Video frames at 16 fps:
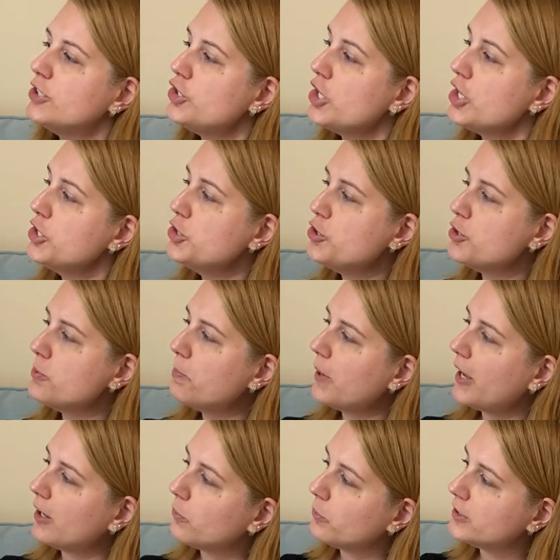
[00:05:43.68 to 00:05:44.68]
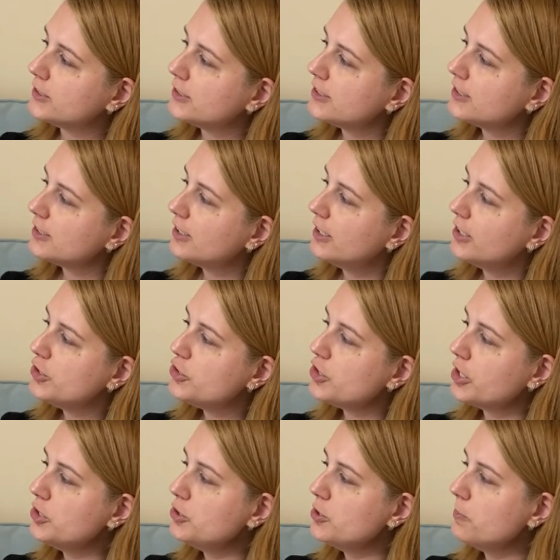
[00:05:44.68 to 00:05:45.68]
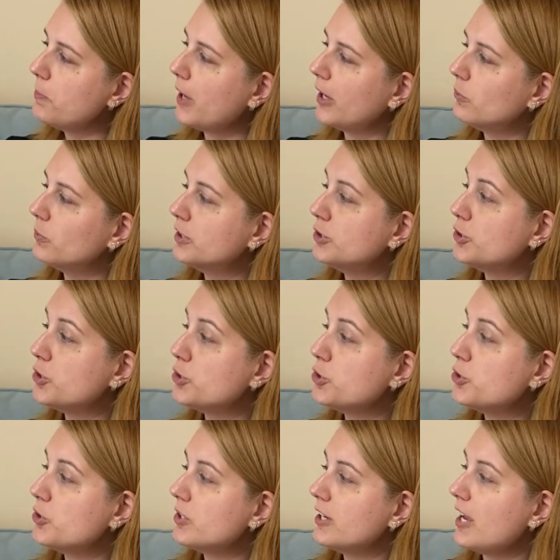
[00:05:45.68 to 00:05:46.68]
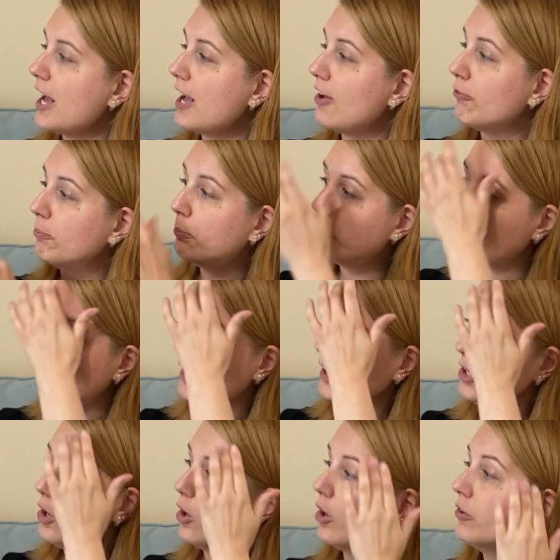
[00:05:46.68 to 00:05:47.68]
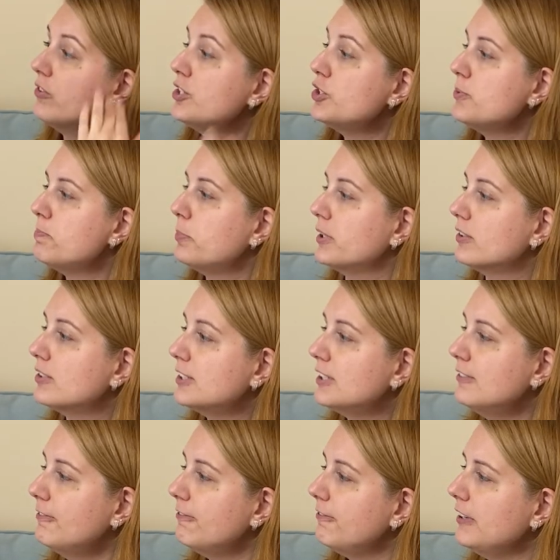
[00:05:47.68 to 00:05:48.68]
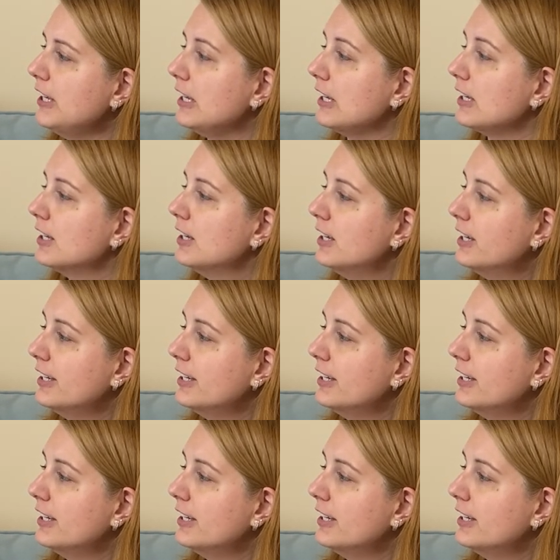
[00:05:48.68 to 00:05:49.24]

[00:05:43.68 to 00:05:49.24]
Gentoo penguins. Gentoo penguins usually have bright orange bills and feet.